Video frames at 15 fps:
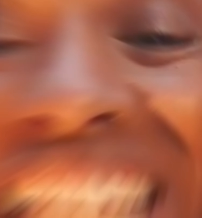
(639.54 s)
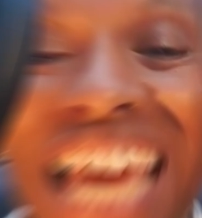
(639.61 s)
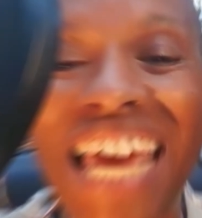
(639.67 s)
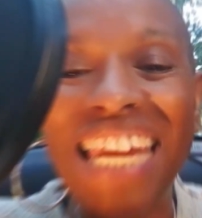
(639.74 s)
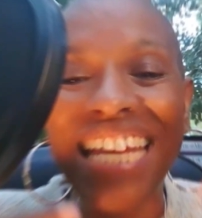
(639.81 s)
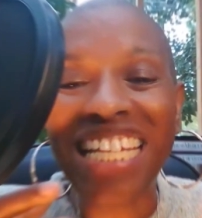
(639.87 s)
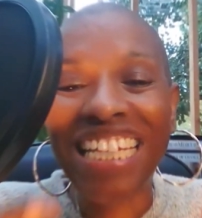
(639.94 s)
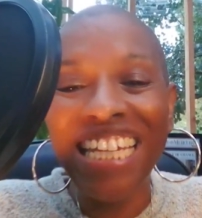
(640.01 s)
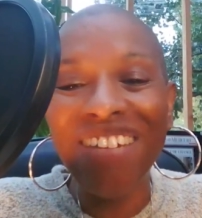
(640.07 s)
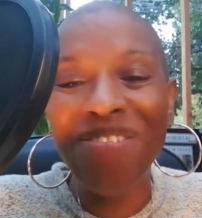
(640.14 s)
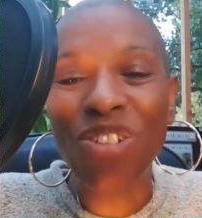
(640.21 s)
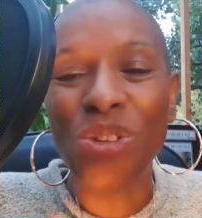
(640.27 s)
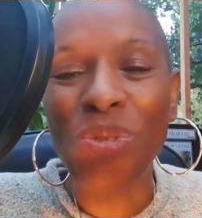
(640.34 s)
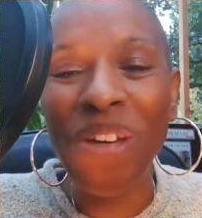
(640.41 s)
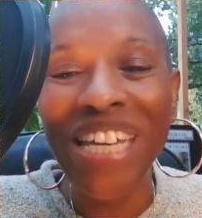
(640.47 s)
and it
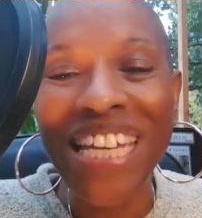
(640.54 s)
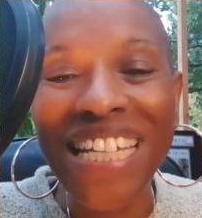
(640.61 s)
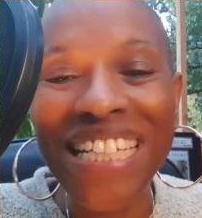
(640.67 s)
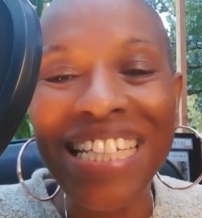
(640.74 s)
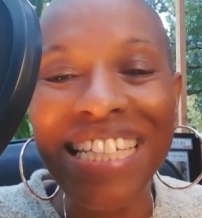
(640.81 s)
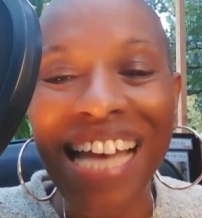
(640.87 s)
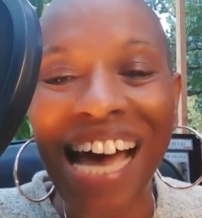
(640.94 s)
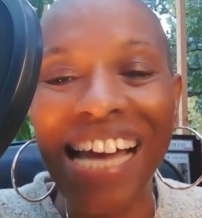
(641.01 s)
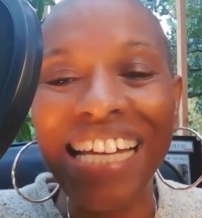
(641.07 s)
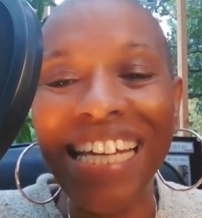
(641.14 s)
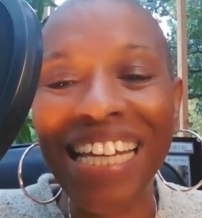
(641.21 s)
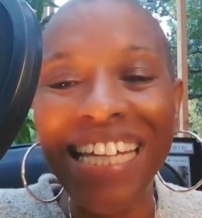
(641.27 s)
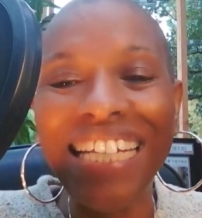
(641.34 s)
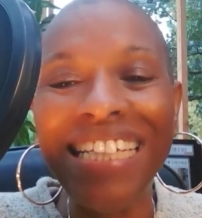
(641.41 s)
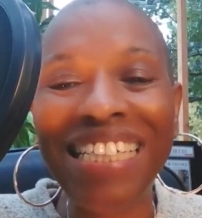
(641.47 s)
gives you insight
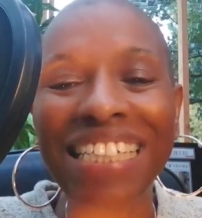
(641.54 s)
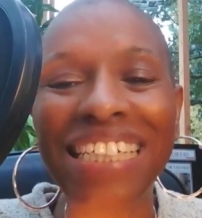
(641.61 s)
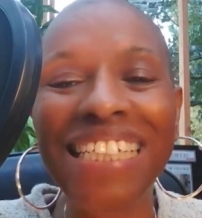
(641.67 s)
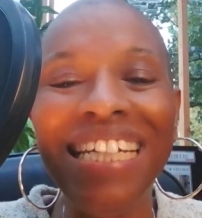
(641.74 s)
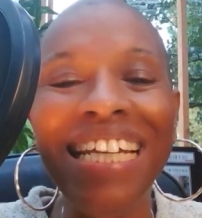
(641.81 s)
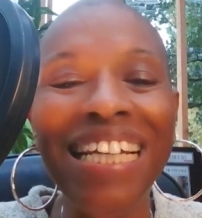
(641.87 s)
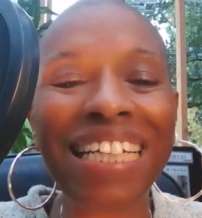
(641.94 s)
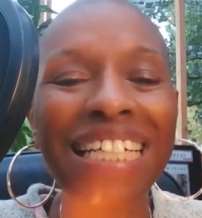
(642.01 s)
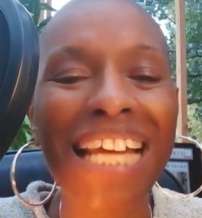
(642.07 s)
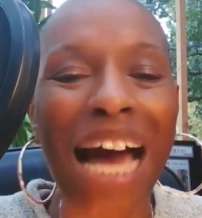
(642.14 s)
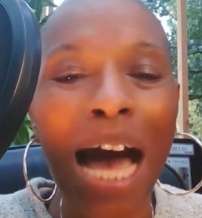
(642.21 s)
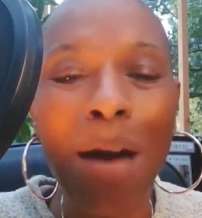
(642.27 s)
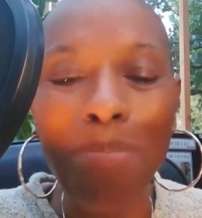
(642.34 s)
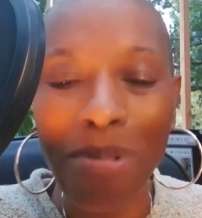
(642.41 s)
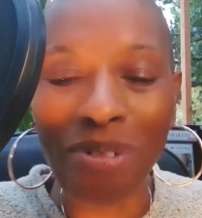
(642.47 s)
into the daily
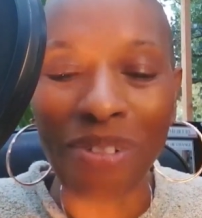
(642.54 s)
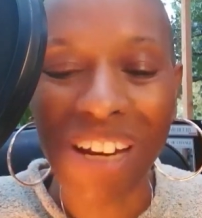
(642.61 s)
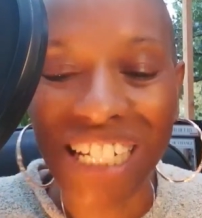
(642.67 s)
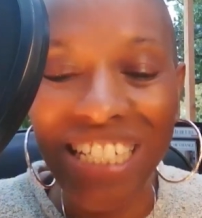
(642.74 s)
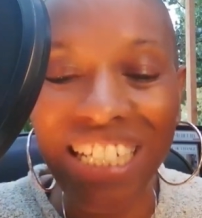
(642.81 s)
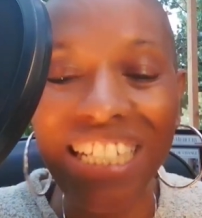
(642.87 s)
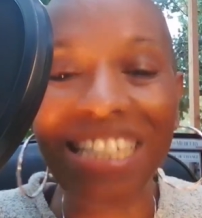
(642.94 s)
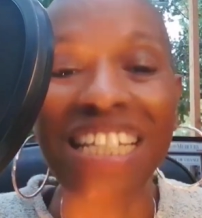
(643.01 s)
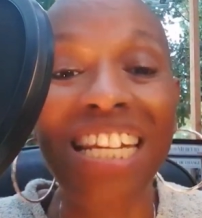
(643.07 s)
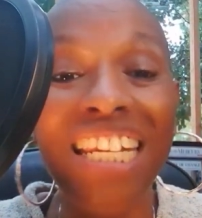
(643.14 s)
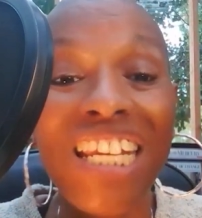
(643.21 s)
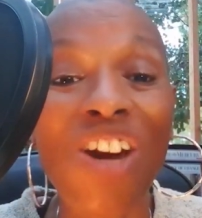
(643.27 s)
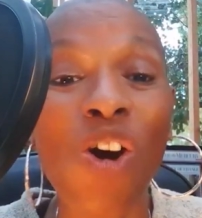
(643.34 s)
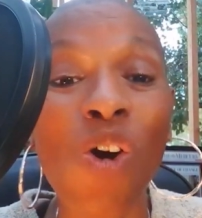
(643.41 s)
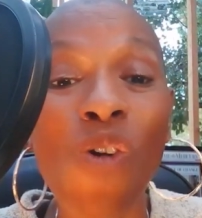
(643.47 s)
operations and
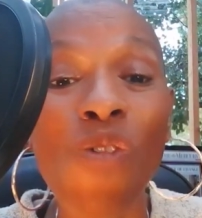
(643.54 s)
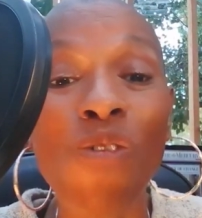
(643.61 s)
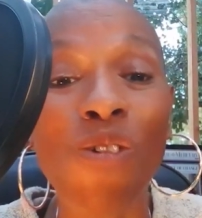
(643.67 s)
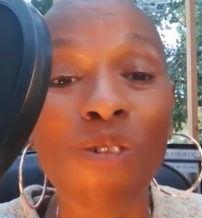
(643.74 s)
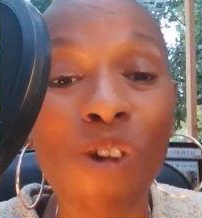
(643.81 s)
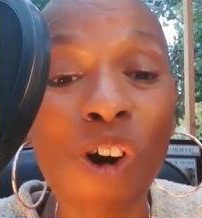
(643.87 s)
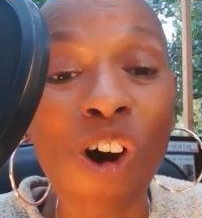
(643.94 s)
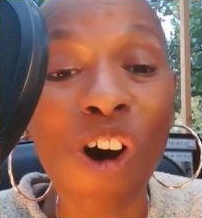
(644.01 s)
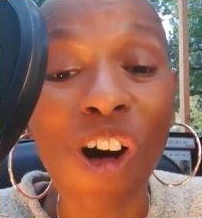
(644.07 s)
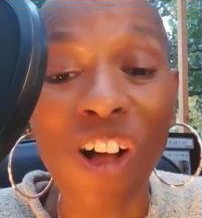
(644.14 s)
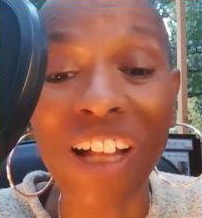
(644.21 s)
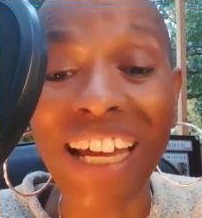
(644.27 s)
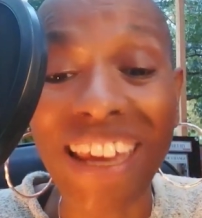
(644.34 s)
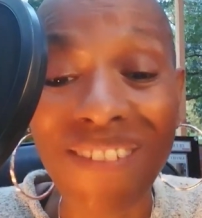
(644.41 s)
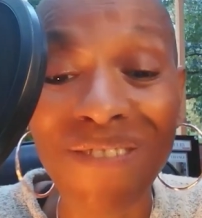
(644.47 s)
the
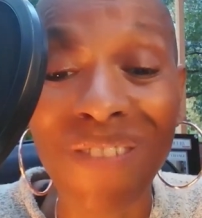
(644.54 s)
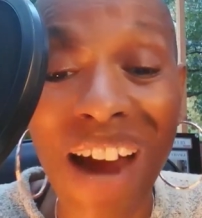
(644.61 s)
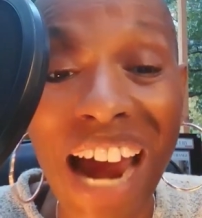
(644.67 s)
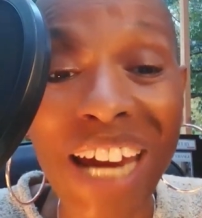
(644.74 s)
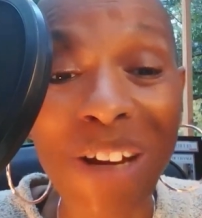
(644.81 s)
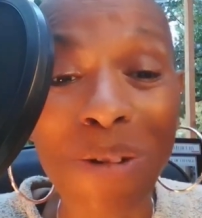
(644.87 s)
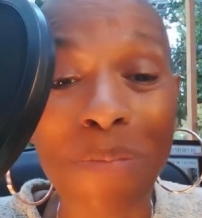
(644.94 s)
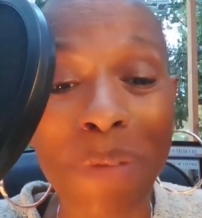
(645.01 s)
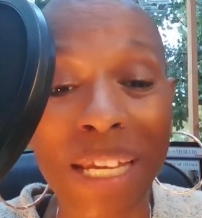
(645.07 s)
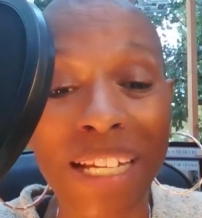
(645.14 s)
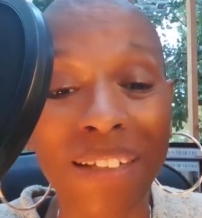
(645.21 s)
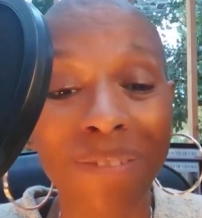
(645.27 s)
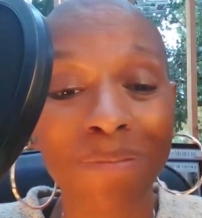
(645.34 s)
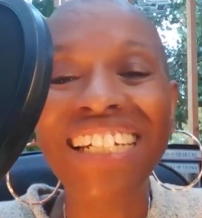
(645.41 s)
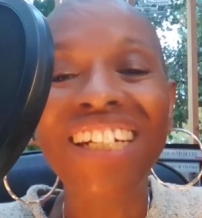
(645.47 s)
overall
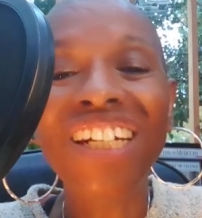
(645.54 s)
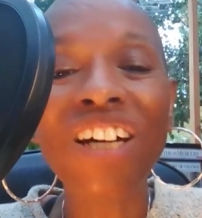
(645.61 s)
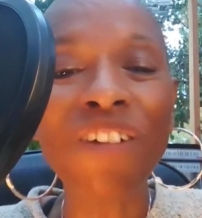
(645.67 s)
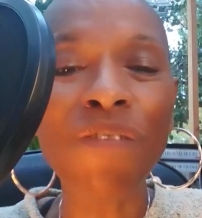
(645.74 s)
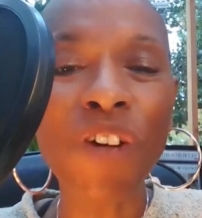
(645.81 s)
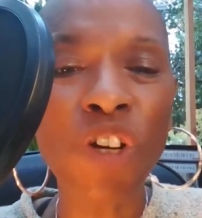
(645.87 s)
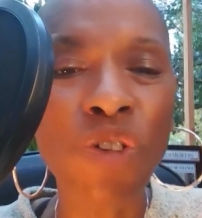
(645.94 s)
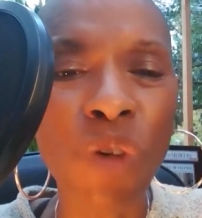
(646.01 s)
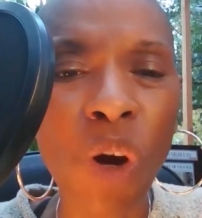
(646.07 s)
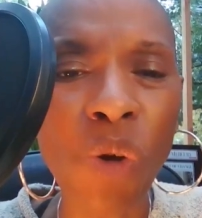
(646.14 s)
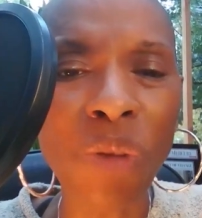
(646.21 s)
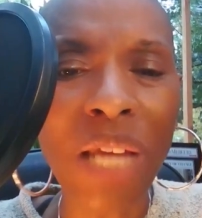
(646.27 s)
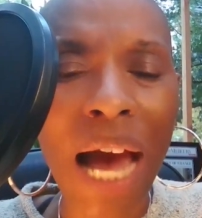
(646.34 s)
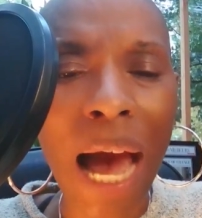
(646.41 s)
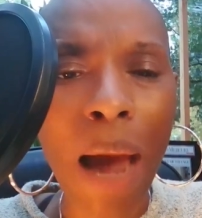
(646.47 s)
environment. Look for
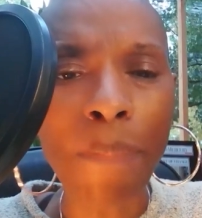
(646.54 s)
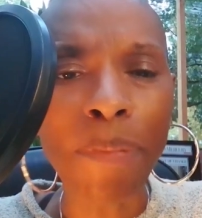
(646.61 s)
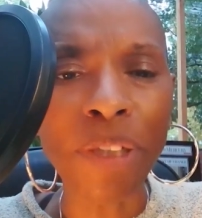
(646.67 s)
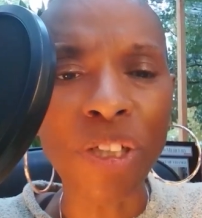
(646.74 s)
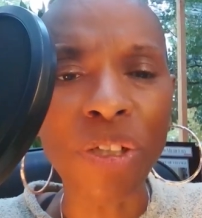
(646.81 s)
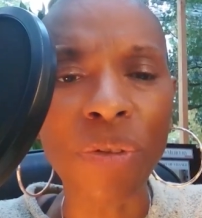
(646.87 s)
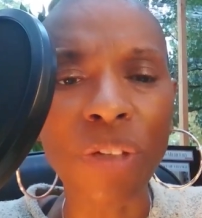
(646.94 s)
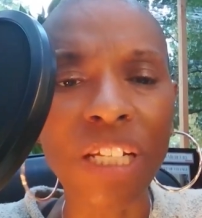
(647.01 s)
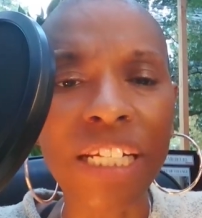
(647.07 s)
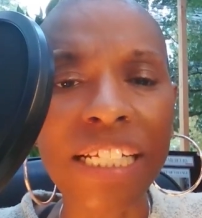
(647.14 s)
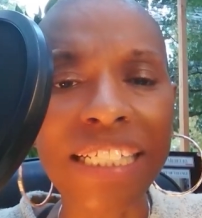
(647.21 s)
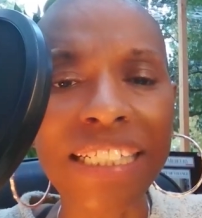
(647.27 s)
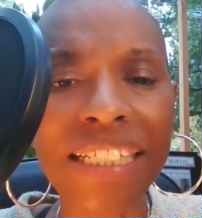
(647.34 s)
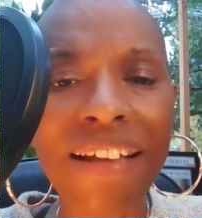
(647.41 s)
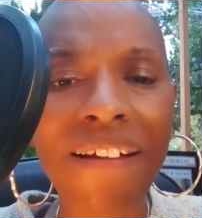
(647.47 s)
growth
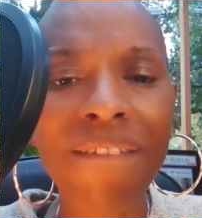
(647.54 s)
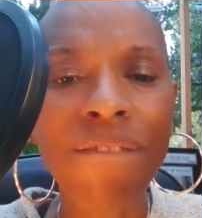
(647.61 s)
opportunities.